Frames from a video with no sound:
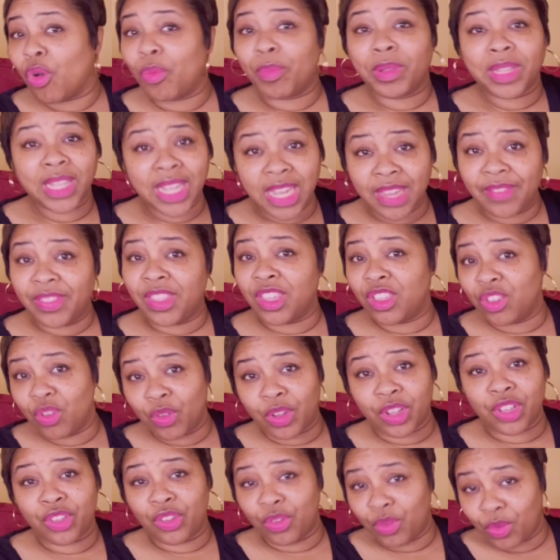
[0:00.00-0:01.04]
believe that you
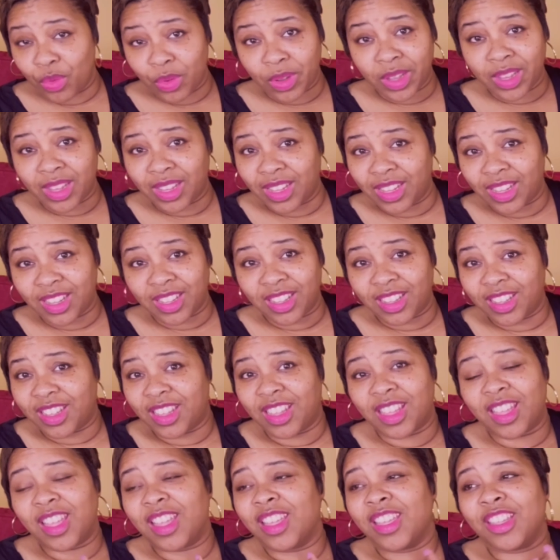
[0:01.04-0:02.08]
can do it,
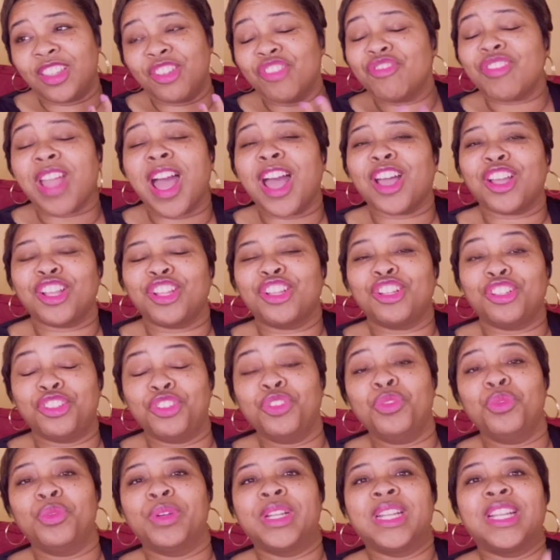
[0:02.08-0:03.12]
you're not going to
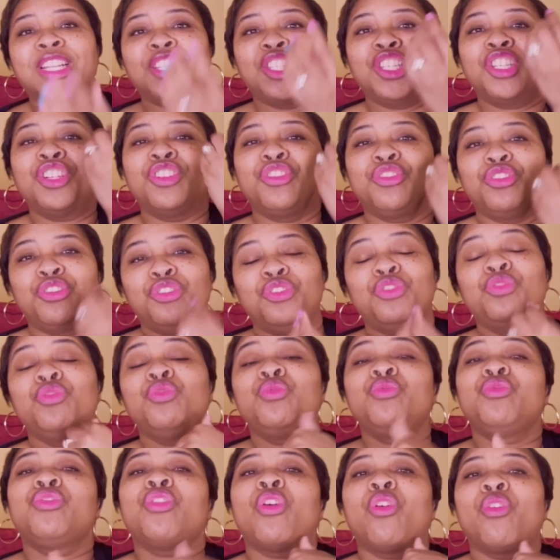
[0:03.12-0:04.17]
do it until you
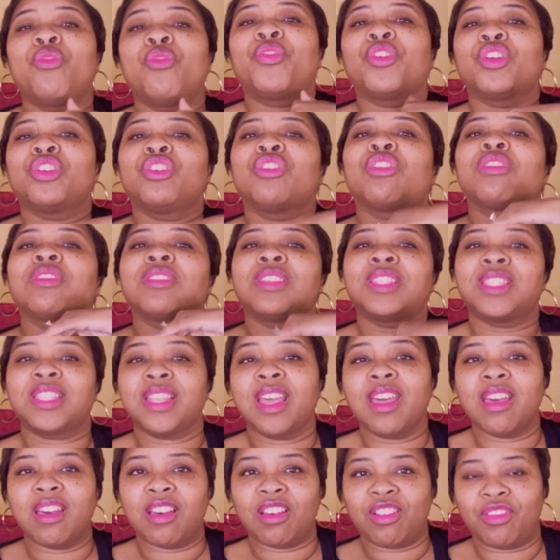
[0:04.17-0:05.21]
know
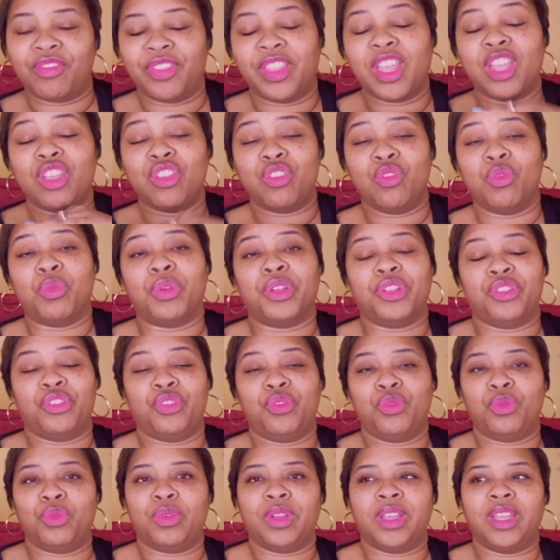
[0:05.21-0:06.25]
yourself that you can
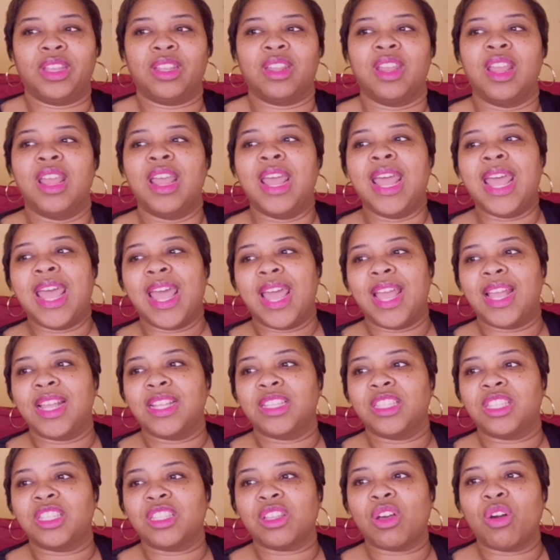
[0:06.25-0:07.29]
do it.
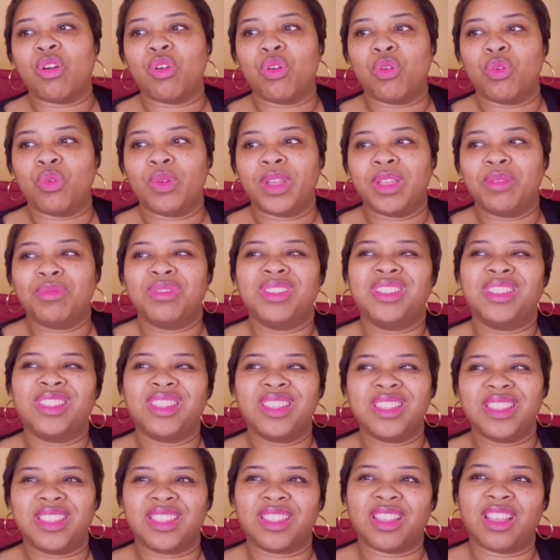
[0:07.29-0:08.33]
And so it was
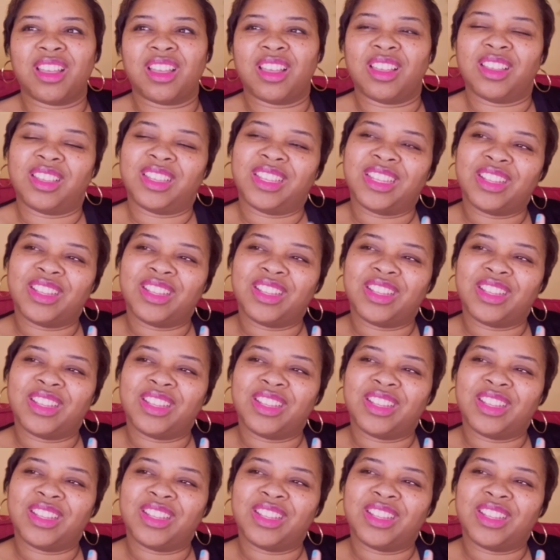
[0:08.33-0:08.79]
just an